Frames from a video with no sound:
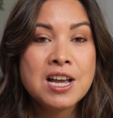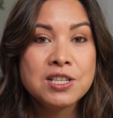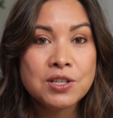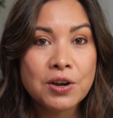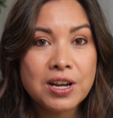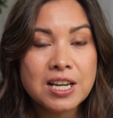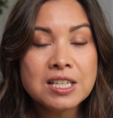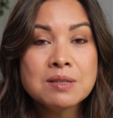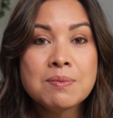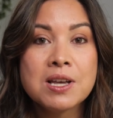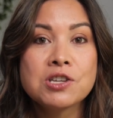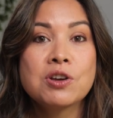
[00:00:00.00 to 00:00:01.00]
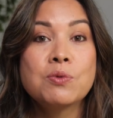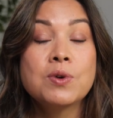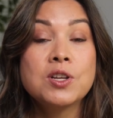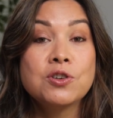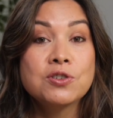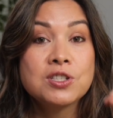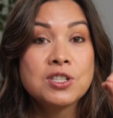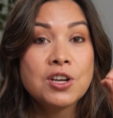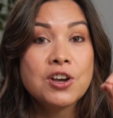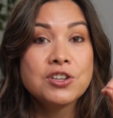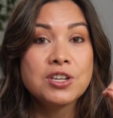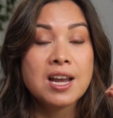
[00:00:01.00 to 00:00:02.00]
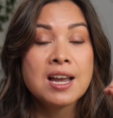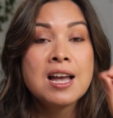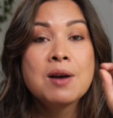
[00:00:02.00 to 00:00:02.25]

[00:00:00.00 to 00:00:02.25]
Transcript: So it's measuring when you're surging,